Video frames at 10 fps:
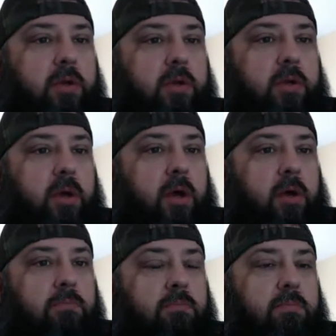
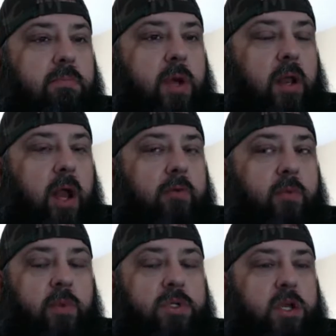A lot of them
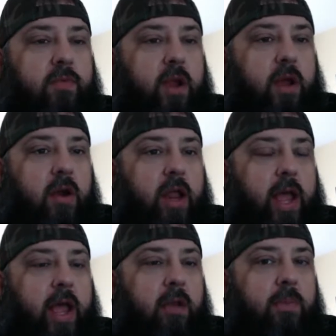were stuff that I already
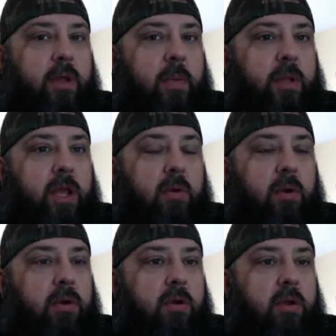had, but I mean, they
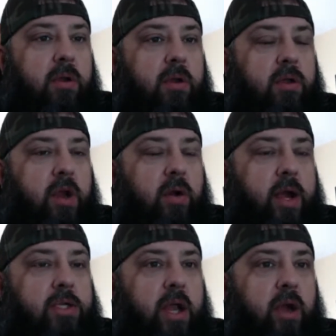were
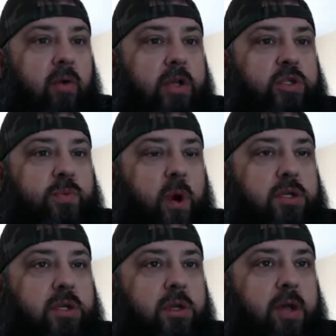asking outrageous
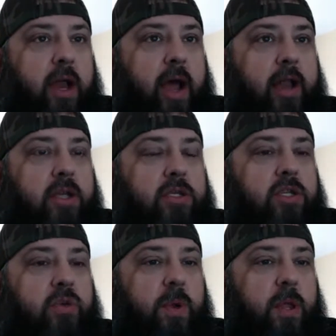pricing. I didn't see
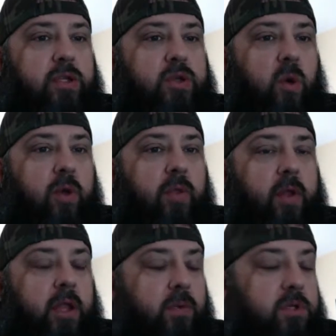too many that sold. I
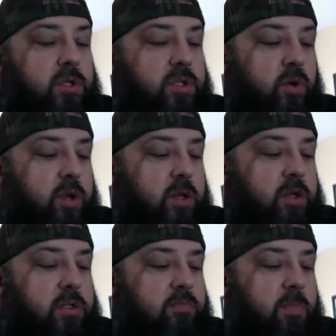think they were just doing it.
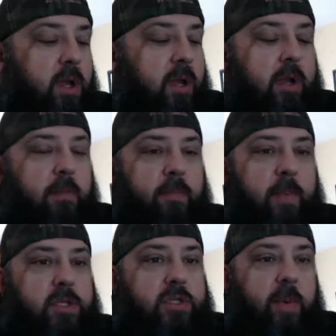
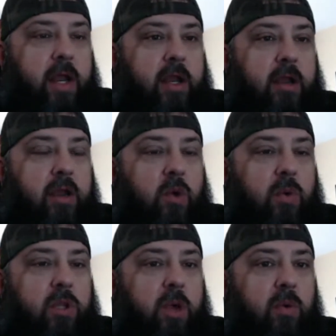Maybe somebody didn't know
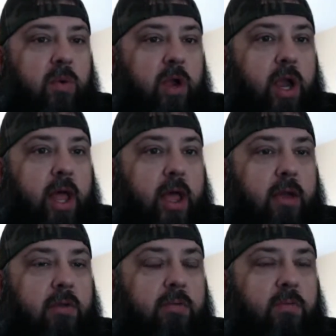what they were looking
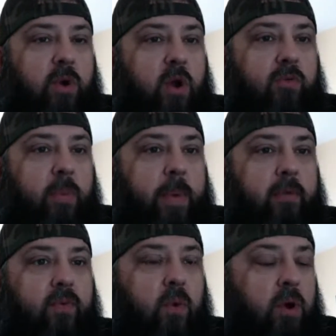at and would overpay
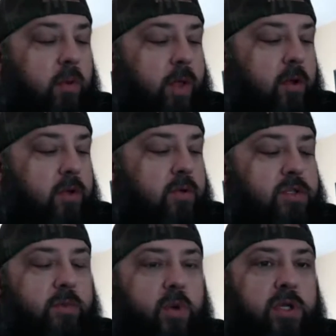for it without doing
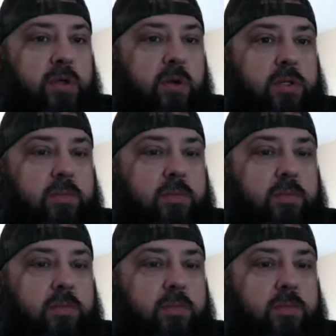some research.